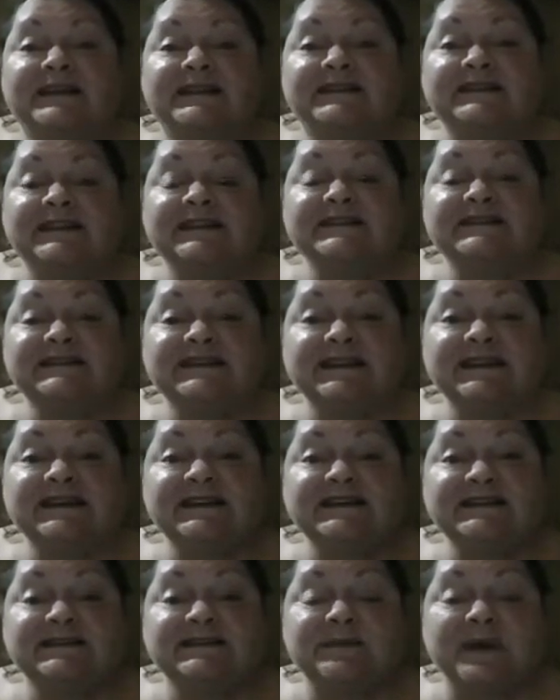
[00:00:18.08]
This
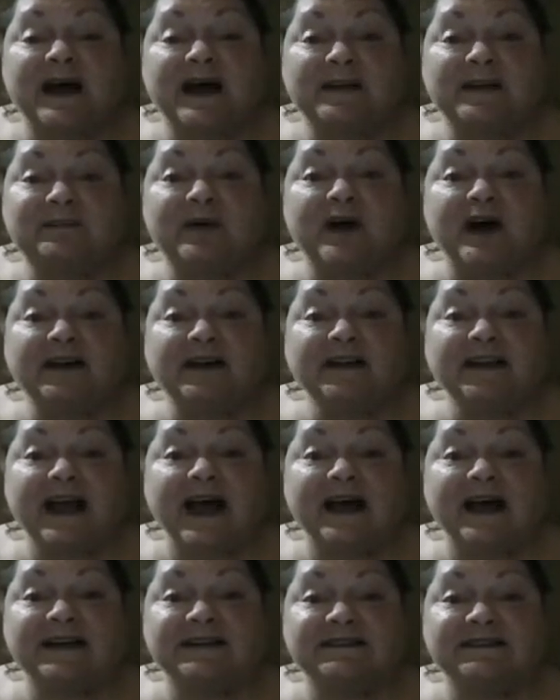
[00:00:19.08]
is my
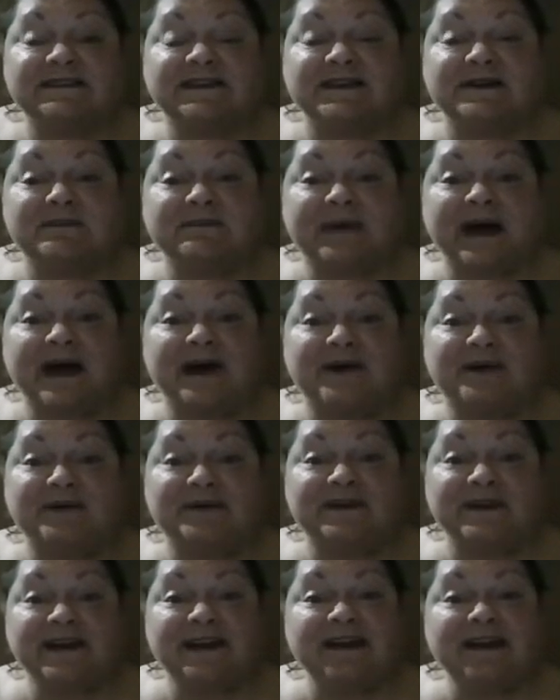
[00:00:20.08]
podcast
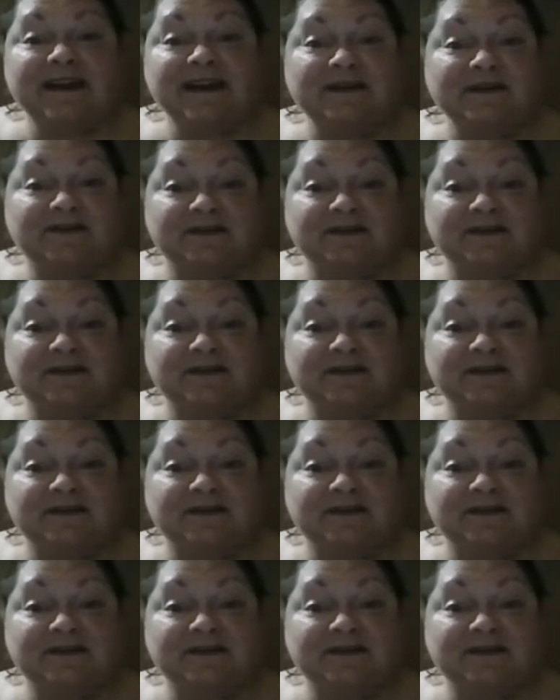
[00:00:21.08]
about knitting,